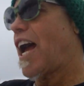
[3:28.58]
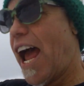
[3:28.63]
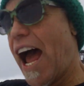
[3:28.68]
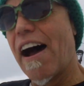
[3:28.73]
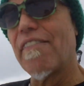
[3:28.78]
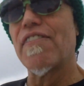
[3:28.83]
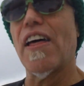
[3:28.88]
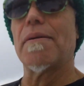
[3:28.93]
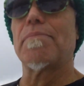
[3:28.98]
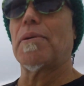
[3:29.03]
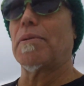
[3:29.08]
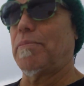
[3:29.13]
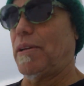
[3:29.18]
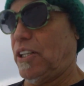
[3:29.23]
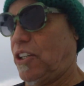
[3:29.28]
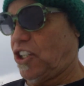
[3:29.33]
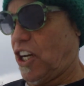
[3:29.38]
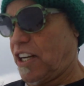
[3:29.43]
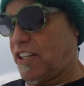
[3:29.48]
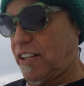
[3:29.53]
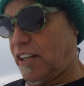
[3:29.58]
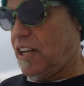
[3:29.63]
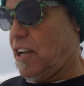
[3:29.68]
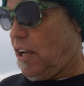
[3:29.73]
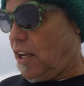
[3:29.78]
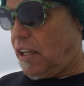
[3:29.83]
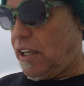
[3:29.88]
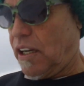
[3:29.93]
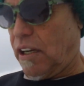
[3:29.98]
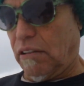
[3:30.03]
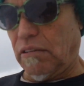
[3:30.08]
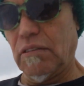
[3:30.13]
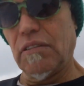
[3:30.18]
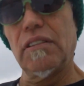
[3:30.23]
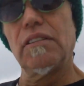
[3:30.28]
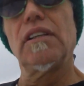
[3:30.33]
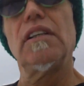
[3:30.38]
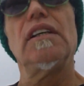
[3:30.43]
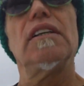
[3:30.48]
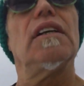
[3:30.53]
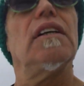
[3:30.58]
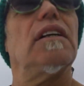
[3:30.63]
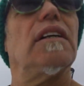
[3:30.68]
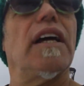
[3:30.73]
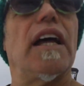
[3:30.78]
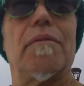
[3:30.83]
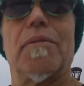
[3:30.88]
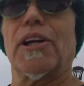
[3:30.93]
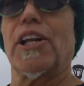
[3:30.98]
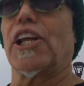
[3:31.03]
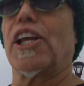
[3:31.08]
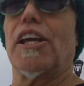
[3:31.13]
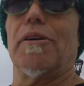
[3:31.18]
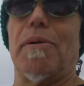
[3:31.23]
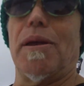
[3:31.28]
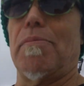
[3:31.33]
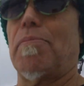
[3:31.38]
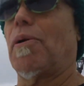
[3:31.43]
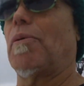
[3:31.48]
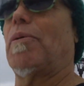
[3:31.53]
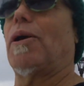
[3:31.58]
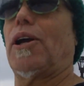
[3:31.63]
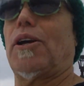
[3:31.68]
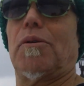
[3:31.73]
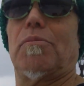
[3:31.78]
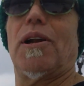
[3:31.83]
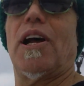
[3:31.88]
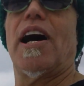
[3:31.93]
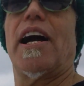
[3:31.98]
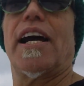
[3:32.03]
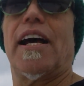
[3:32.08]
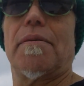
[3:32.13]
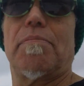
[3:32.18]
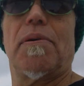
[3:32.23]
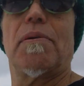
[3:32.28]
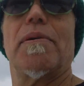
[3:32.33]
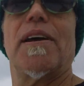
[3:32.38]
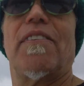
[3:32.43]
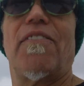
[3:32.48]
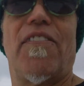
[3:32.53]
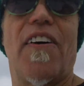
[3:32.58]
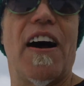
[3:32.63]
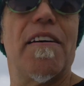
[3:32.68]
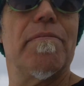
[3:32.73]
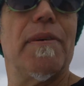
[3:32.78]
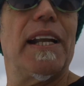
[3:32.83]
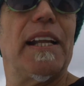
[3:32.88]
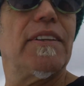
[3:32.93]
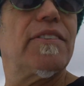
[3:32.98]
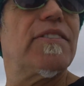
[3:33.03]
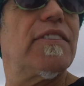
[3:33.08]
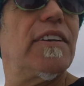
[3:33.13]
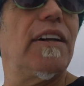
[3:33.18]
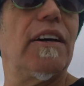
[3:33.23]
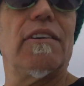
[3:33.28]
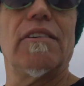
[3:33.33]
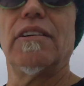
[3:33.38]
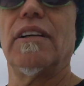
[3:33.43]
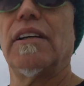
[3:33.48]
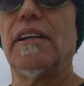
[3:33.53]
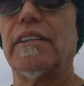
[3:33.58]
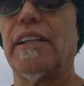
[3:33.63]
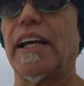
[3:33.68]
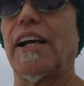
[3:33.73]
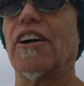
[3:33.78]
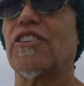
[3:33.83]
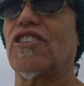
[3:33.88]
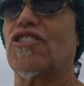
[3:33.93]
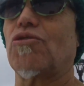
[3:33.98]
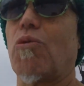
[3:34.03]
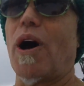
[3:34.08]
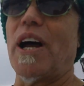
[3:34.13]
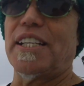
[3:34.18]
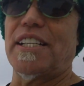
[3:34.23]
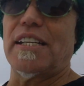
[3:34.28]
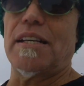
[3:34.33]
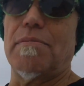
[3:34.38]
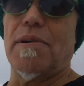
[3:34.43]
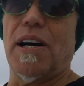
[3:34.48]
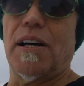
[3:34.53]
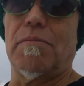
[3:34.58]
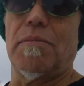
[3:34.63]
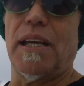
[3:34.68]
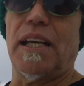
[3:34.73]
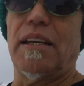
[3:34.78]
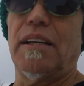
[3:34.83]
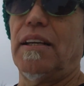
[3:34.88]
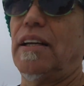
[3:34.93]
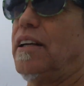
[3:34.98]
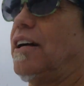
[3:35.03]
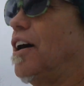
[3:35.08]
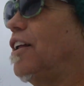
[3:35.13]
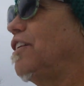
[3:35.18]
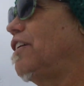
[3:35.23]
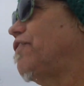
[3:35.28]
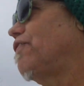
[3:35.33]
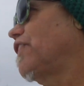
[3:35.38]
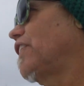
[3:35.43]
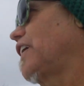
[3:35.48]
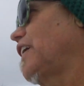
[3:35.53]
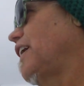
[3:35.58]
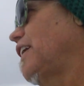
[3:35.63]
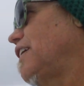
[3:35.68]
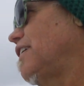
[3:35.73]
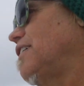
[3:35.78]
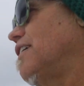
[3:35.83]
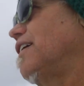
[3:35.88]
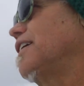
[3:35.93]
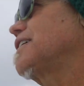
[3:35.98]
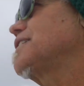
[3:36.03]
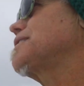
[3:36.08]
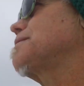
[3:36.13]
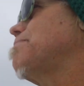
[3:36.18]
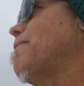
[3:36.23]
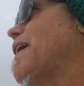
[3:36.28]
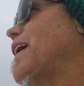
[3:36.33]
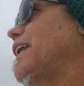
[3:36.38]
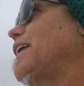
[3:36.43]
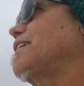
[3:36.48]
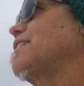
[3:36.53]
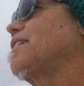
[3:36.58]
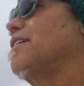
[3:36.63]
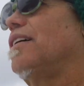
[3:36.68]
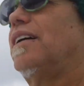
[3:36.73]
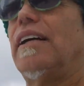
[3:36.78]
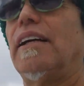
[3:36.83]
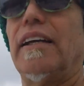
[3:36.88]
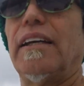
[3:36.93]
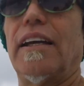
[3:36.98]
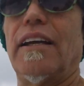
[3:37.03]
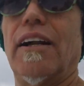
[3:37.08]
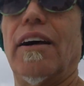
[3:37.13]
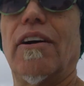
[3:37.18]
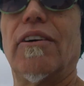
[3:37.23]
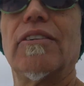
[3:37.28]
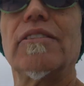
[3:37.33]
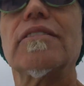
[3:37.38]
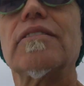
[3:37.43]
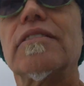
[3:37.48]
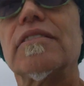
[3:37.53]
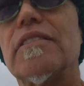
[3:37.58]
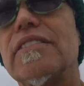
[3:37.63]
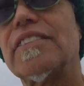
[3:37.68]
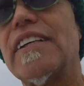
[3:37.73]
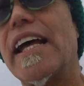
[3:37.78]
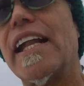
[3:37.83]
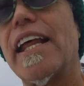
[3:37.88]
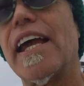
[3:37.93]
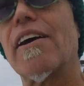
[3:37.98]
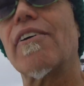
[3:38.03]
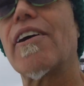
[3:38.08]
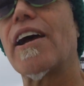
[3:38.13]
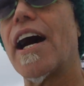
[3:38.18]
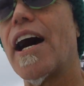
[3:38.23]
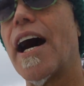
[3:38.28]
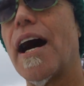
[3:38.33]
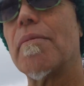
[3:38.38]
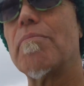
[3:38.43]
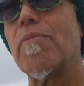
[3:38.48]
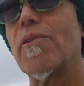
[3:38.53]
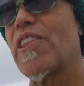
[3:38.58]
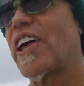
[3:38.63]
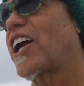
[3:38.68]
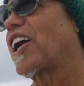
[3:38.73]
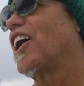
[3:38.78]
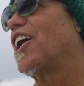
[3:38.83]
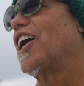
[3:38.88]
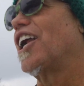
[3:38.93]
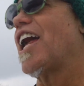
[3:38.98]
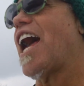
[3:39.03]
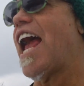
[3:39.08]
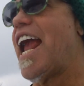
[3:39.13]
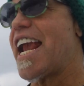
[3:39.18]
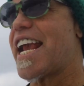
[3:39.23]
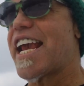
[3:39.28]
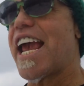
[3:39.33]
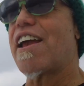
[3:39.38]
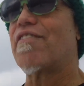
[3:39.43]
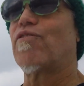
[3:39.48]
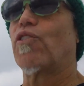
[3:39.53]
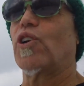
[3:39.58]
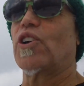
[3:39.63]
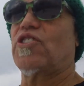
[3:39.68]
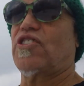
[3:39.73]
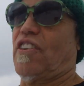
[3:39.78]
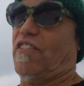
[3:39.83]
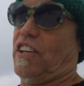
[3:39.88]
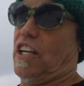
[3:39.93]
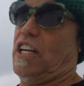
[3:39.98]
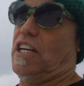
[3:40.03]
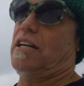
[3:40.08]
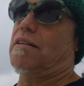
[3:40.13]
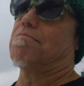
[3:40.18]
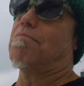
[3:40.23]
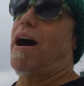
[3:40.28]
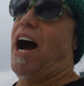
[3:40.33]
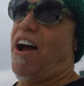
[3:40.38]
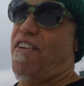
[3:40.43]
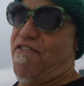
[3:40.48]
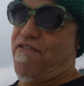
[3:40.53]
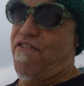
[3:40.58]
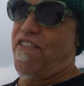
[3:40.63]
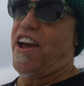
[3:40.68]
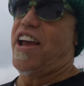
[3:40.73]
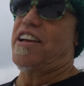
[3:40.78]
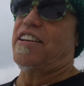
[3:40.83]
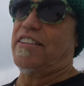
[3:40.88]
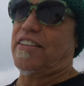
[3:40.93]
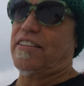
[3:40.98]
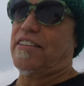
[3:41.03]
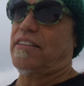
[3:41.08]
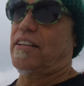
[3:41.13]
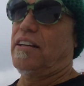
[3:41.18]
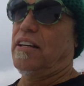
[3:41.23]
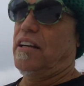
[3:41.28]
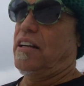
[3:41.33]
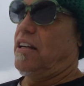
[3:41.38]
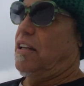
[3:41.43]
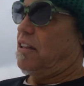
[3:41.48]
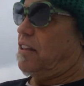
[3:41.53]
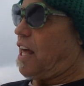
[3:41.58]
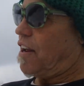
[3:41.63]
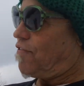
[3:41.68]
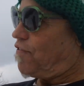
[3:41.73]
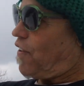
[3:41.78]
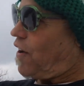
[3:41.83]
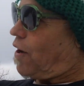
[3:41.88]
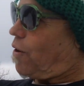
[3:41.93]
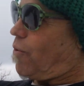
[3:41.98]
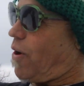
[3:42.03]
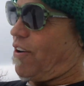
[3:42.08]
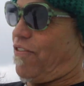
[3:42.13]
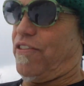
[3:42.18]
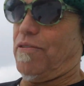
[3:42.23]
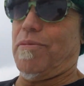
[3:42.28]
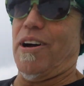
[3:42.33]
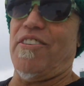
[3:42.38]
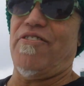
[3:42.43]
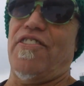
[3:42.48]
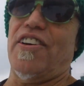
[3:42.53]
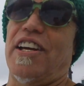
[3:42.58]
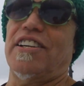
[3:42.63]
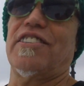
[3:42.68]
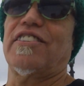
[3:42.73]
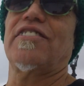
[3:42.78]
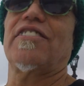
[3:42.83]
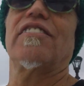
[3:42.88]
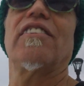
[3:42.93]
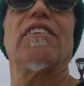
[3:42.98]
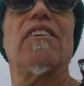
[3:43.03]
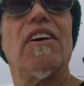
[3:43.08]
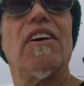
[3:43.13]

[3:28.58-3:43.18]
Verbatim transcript: have that permit. Jason, you know, everybody going to give me a permit coming out. I got a permit in five minutes, you know. They called the SWAT team on me. I'll never forget it. Young Hispanic, you know, San Diego cop with a gun, A K forty-seven, in my face. That far away from my face.